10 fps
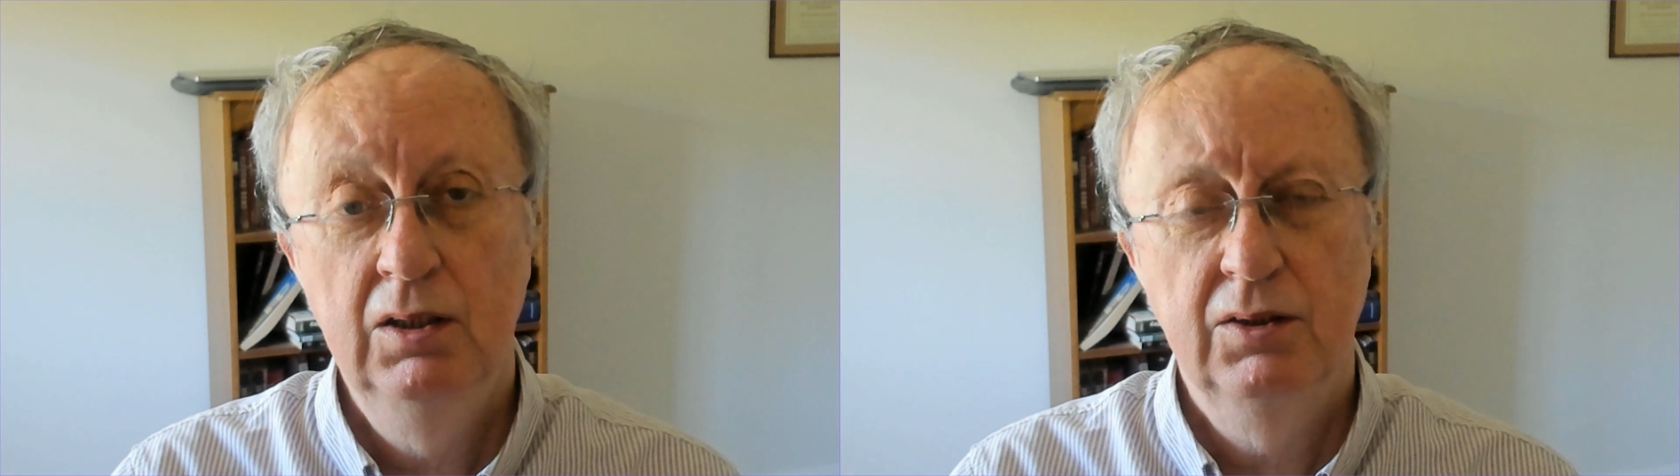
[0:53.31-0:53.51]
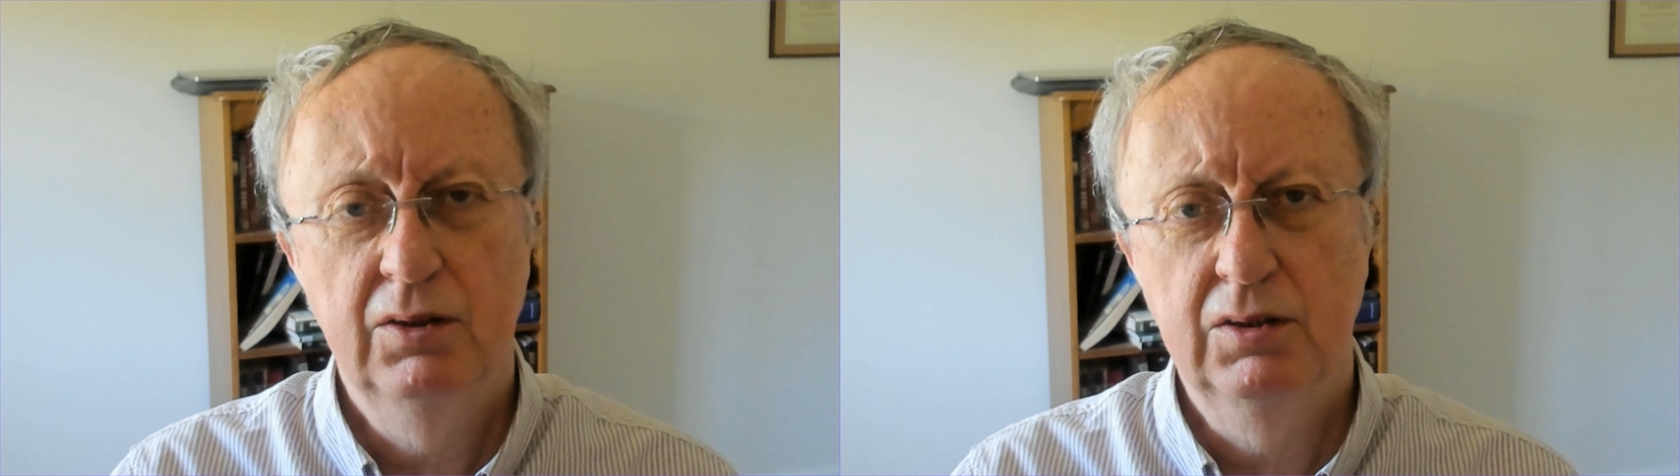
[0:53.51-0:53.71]

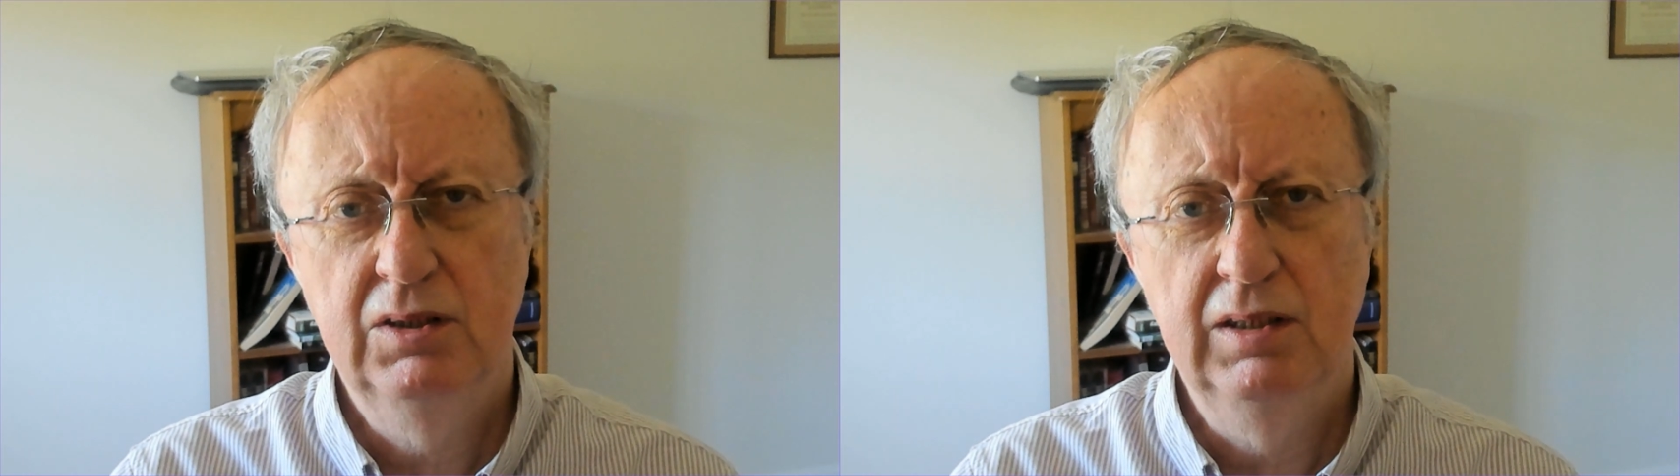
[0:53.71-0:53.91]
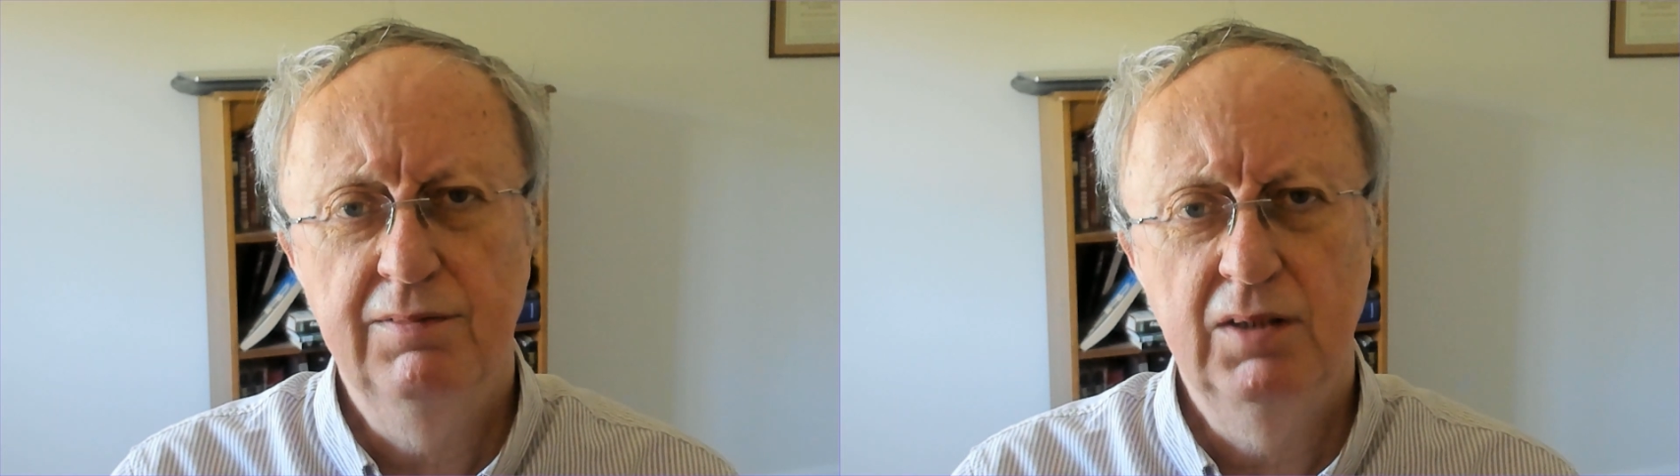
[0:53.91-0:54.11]
to the
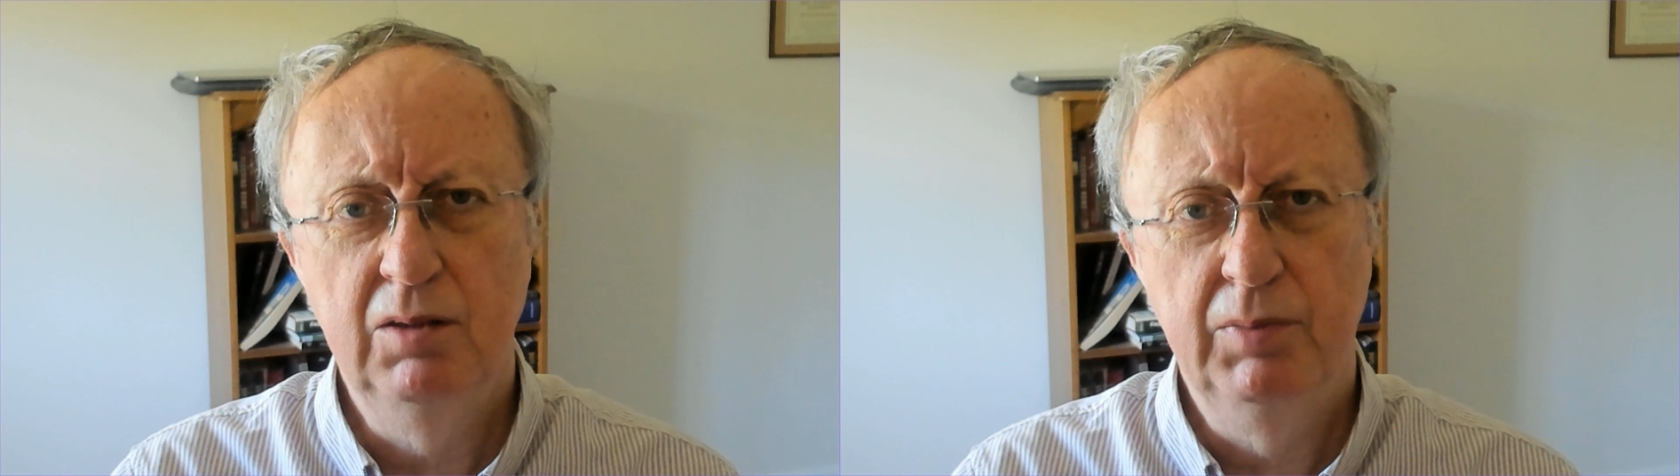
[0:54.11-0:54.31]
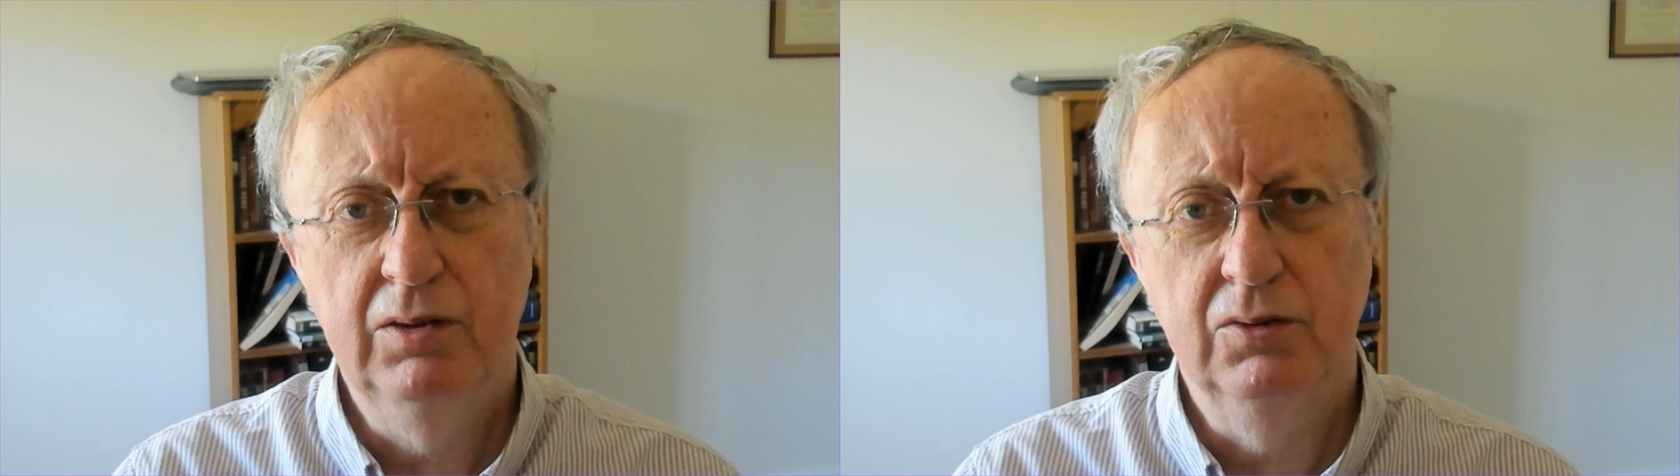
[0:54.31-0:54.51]
TV
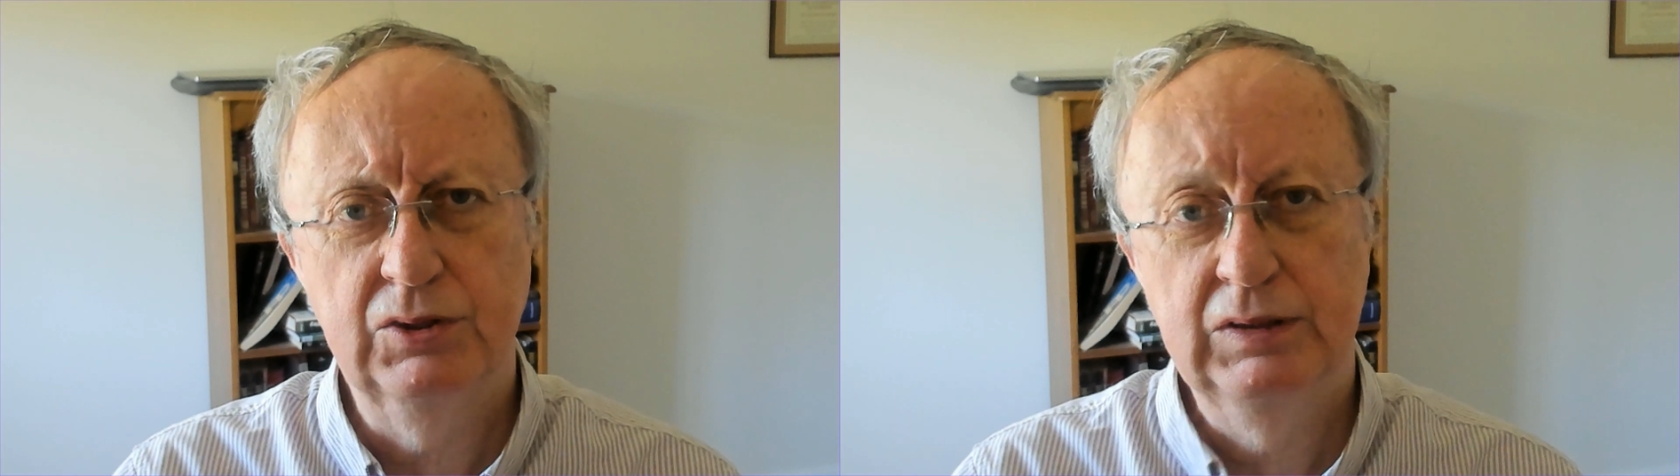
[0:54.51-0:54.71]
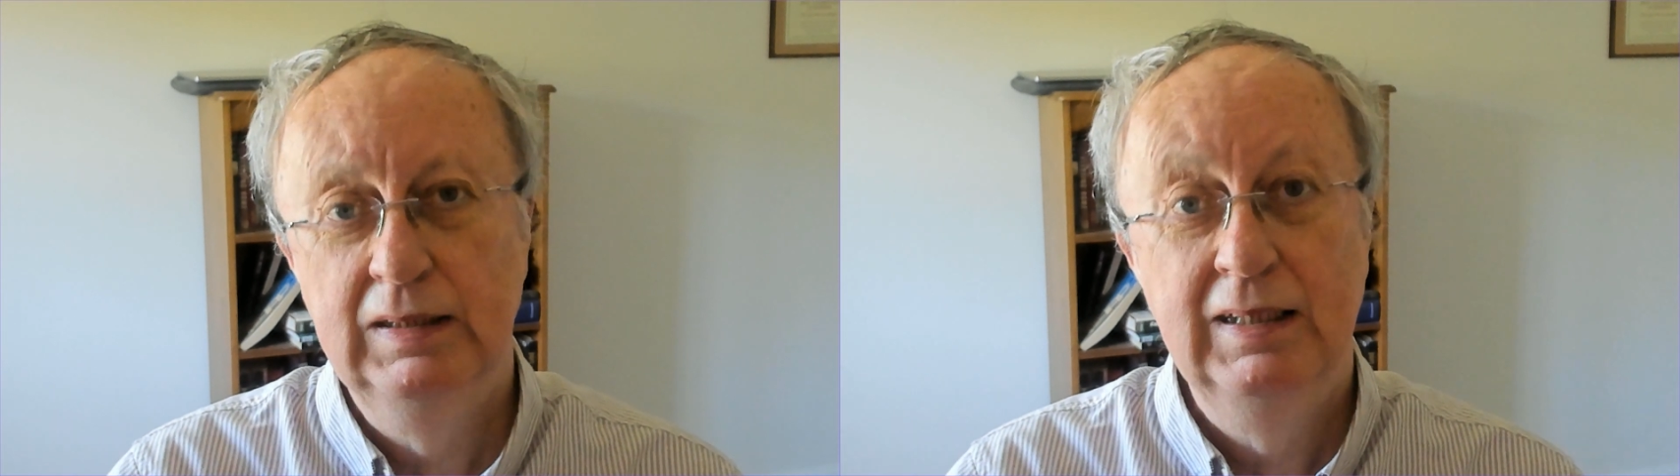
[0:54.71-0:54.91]
because